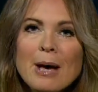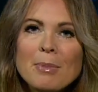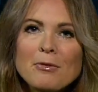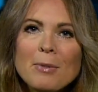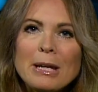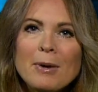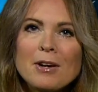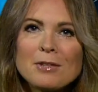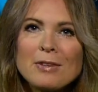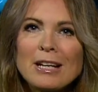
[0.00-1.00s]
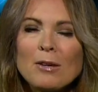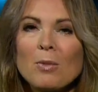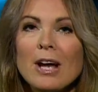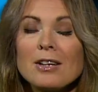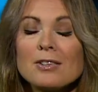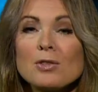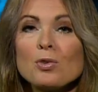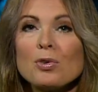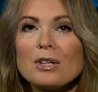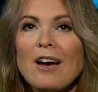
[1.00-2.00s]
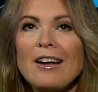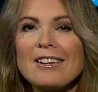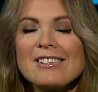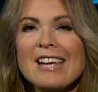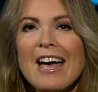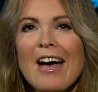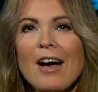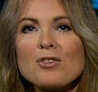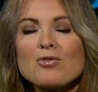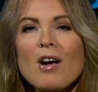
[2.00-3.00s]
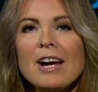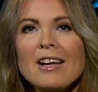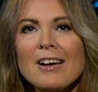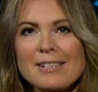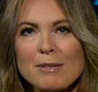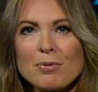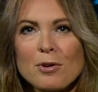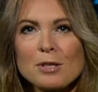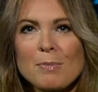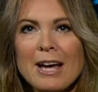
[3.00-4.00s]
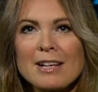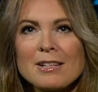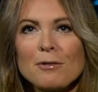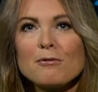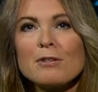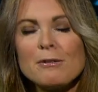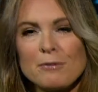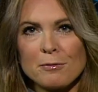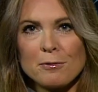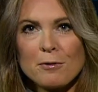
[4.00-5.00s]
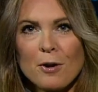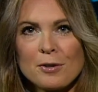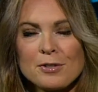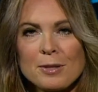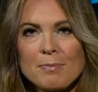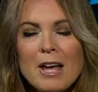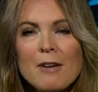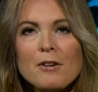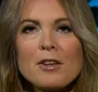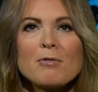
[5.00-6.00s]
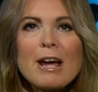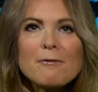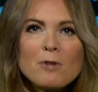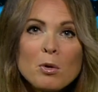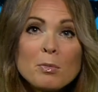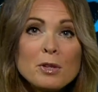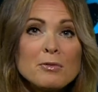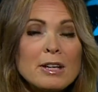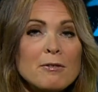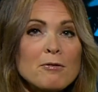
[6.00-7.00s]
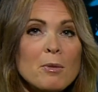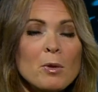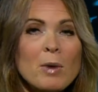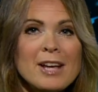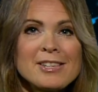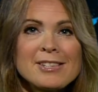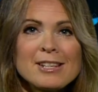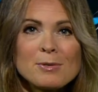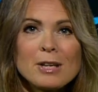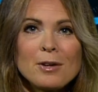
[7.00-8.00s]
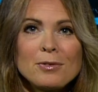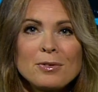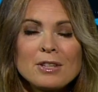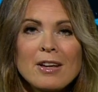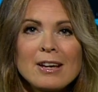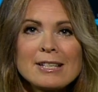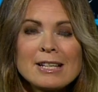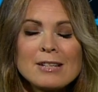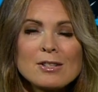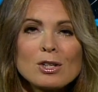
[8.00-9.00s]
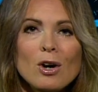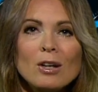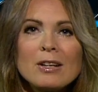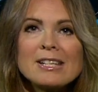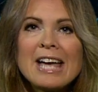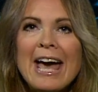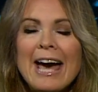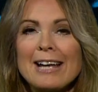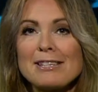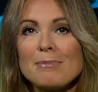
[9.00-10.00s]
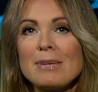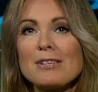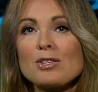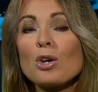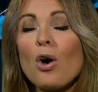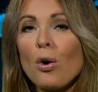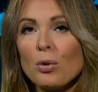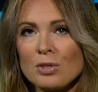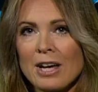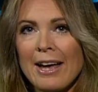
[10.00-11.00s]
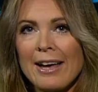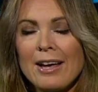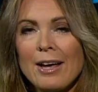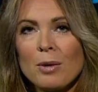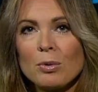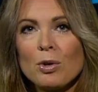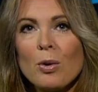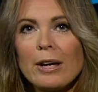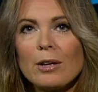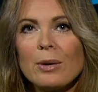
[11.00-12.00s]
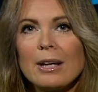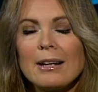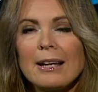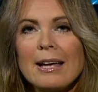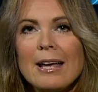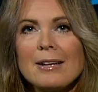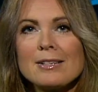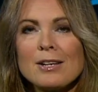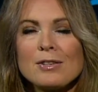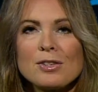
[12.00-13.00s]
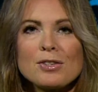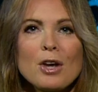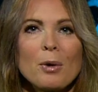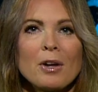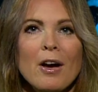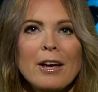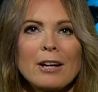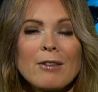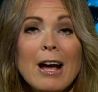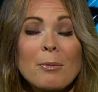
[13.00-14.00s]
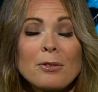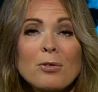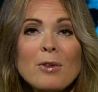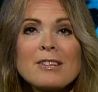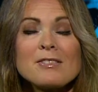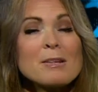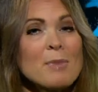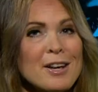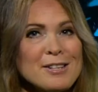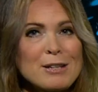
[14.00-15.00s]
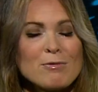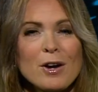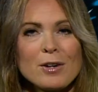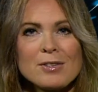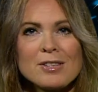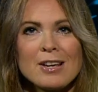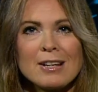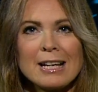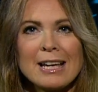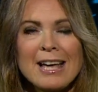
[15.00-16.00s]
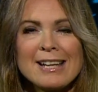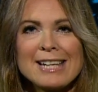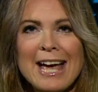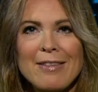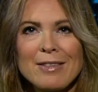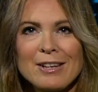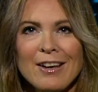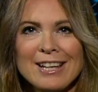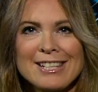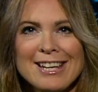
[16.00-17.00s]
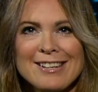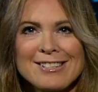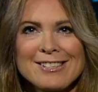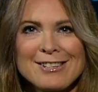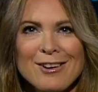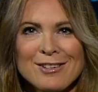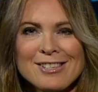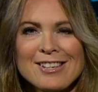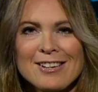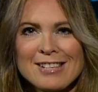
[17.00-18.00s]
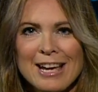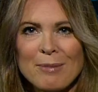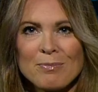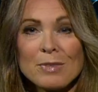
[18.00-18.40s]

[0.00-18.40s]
But for many parts of England, Wales and Northern Ireland, a dry night in prospect, free from frost. Further rainfall will move in from the west as we go through the night in Scotland, and as it meets cold air will quite quickly turn to snow on higher ground, with the threat of some icy roads certainly to end the night and to start Sunday.